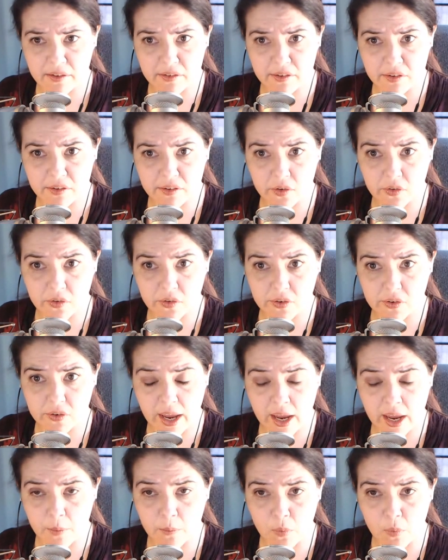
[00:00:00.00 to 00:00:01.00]
this is
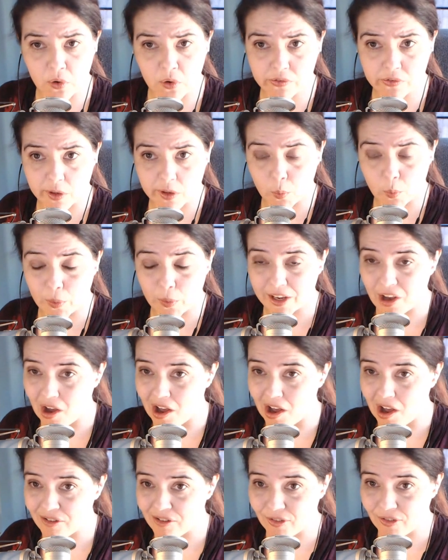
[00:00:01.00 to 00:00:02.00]
a mostly
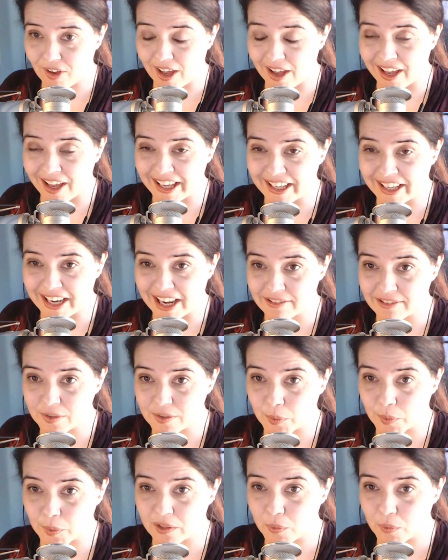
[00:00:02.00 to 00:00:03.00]
week off. Uh,
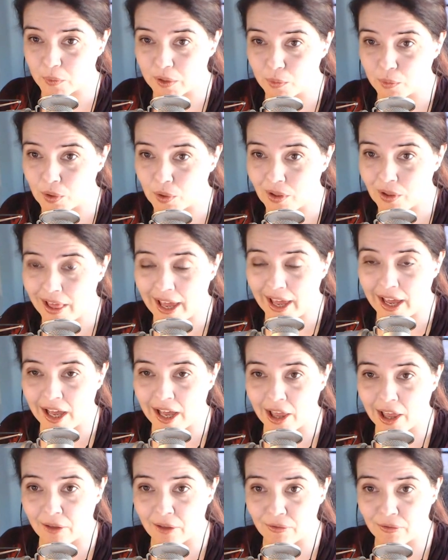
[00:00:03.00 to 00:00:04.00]
next week, we will
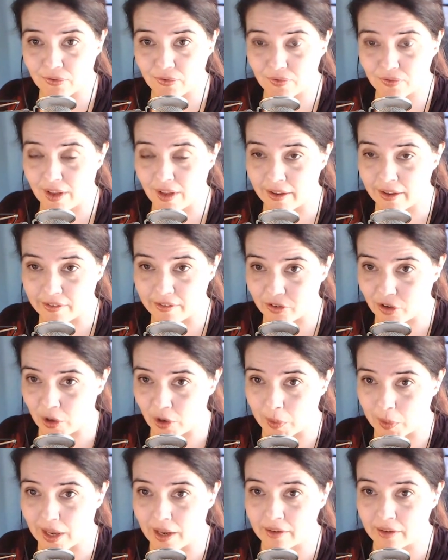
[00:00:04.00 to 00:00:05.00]
have
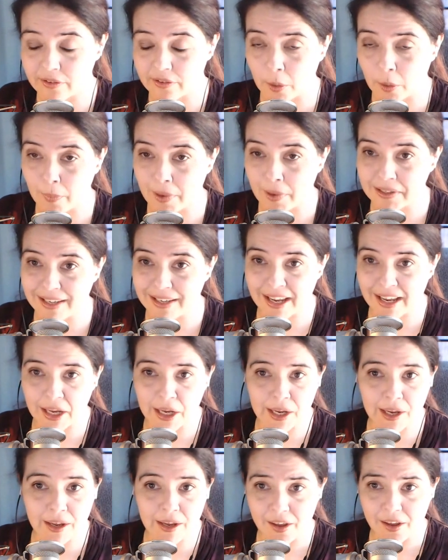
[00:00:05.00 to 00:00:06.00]
Astronomy Cast on
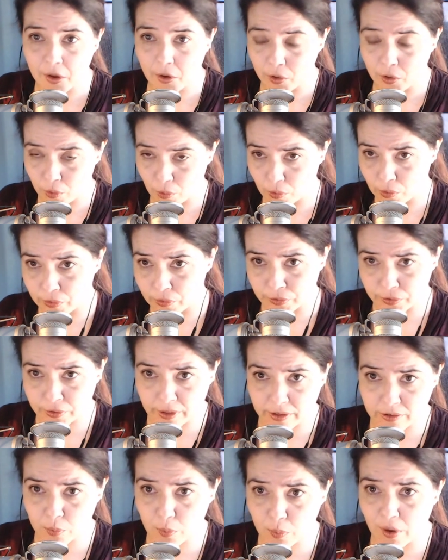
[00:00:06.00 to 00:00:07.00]
Monday, Google Lunar
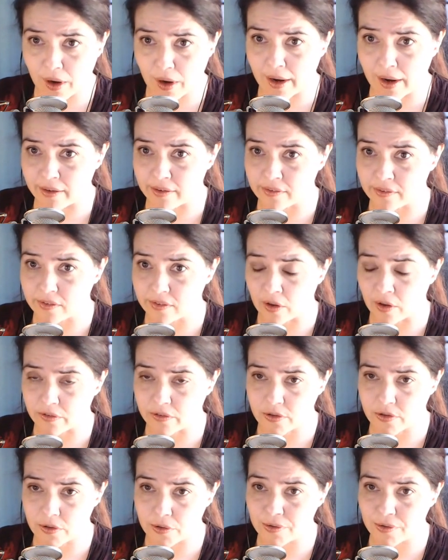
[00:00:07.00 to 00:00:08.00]
X Prize on
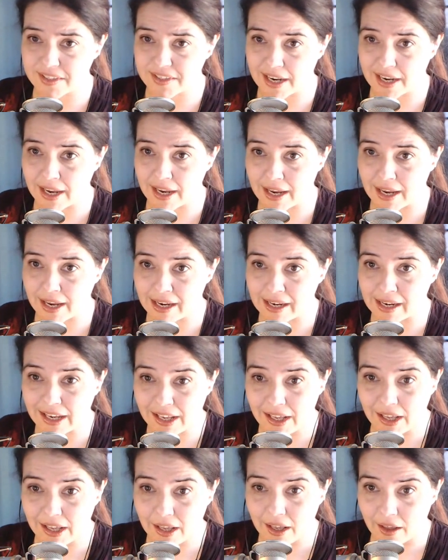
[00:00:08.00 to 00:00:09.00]
Tuesday.
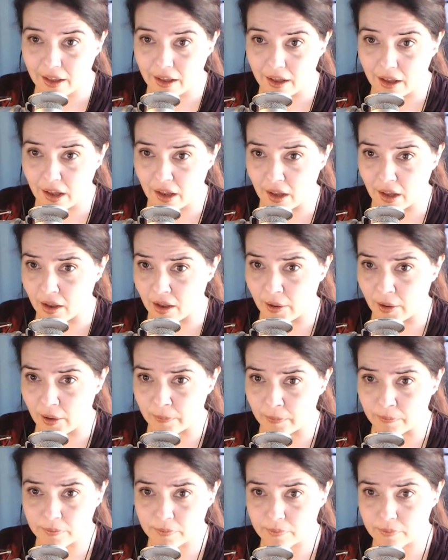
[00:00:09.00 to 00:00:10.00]
Um,